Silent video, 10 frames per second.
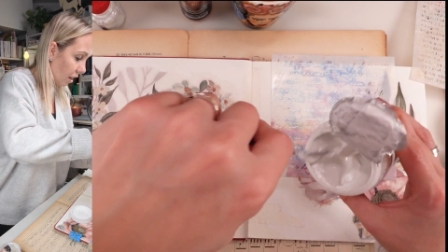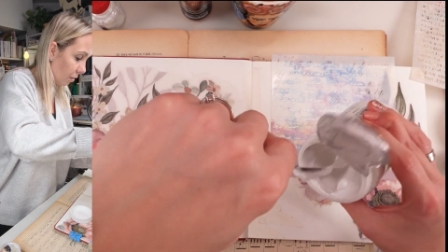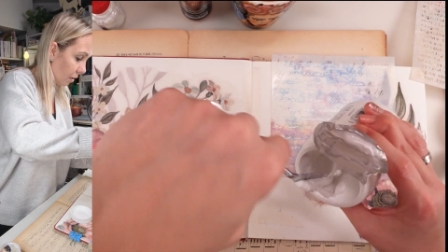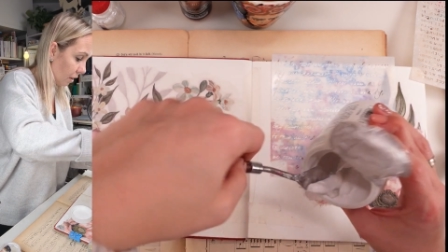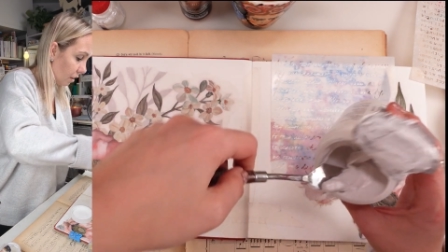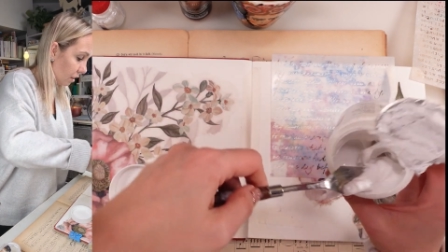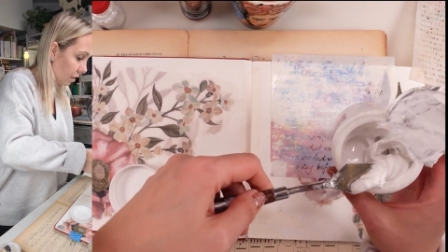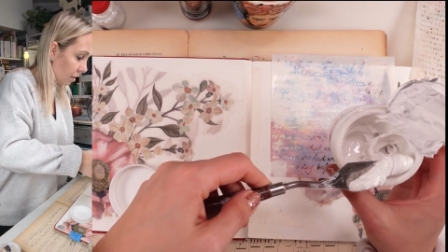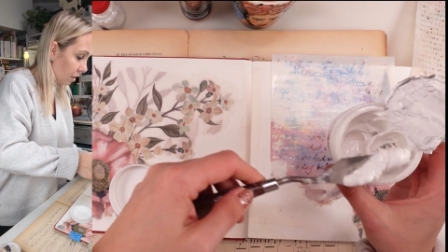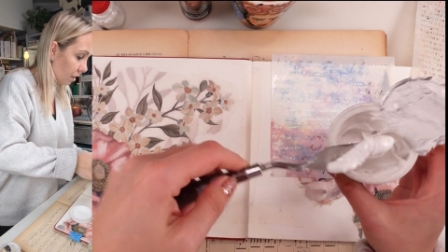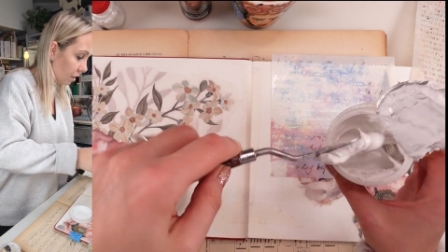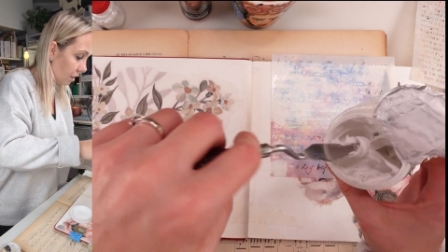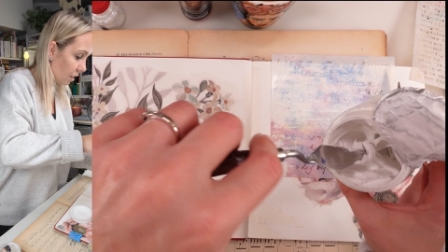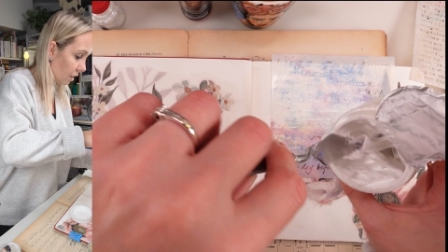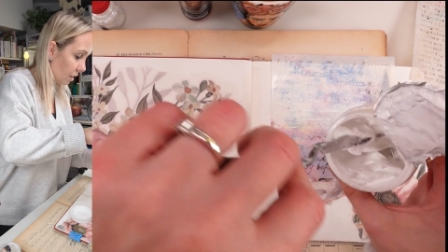our
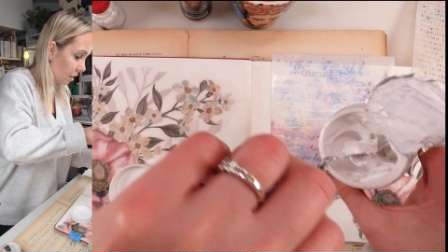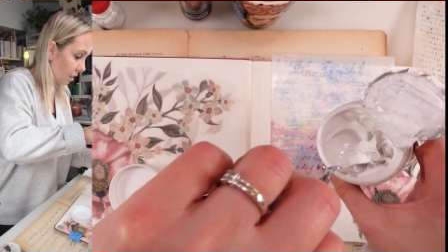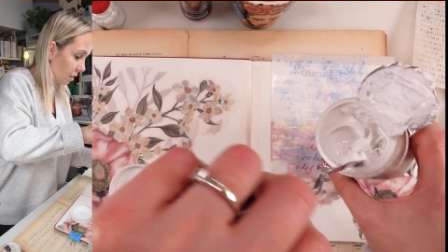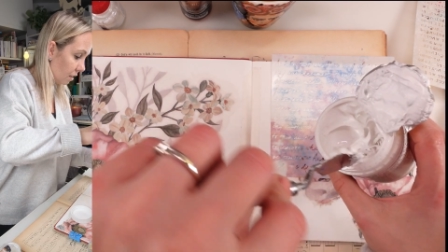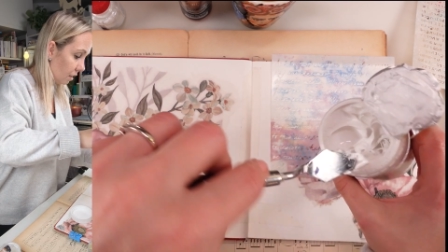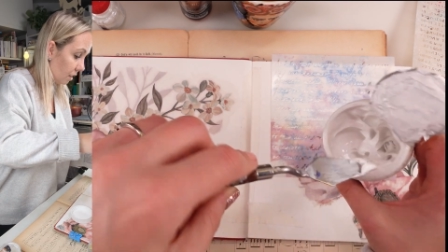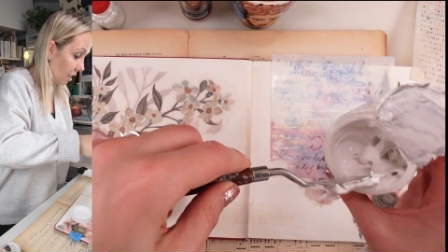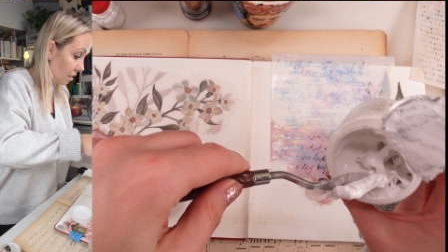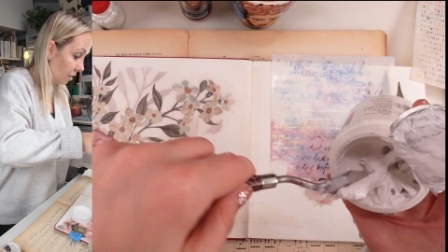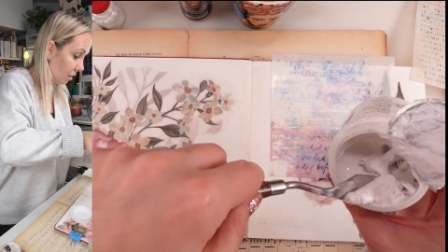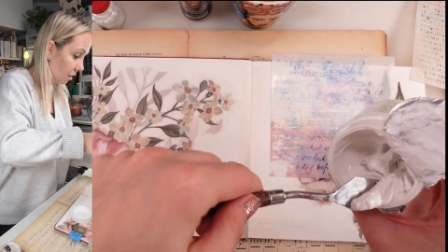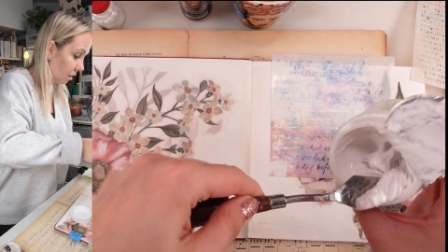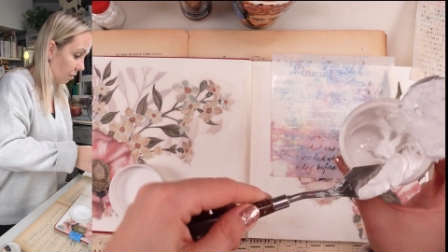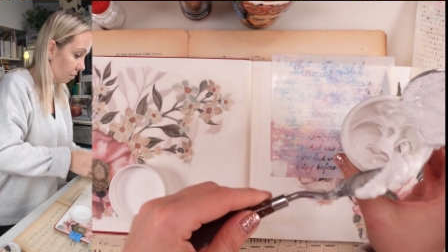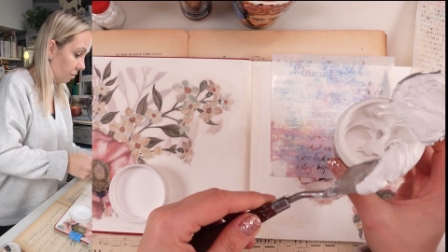stencil.